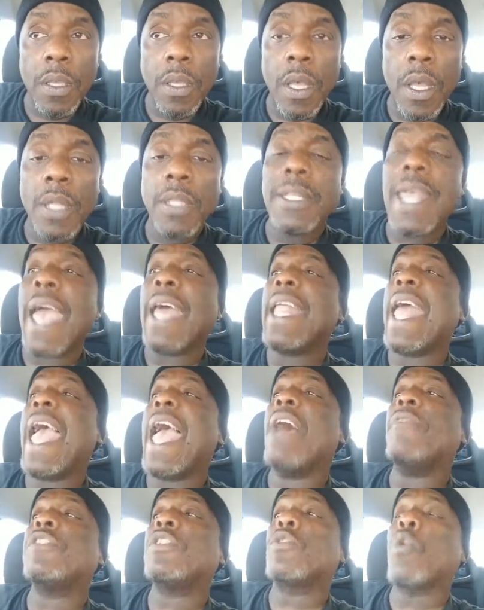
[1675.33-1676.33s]
that
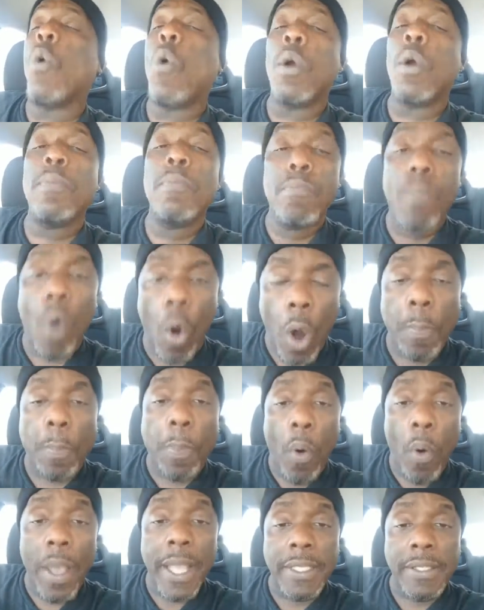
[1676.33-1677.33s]
have scored more
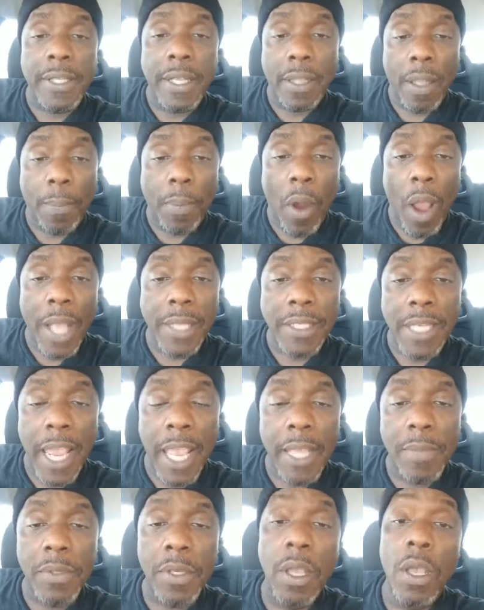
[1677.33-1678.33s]
points than LeBron
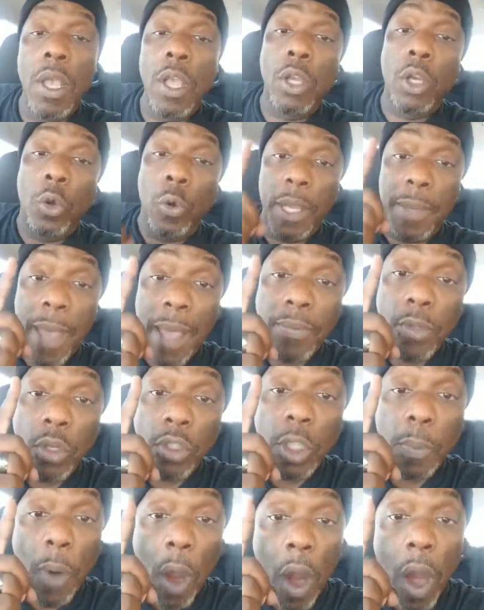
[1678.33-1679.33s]
James. Kareem
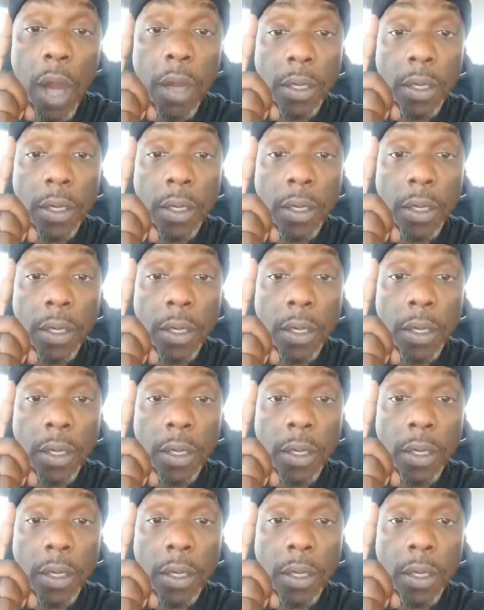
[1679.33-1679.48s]
Abdul-Jabbar,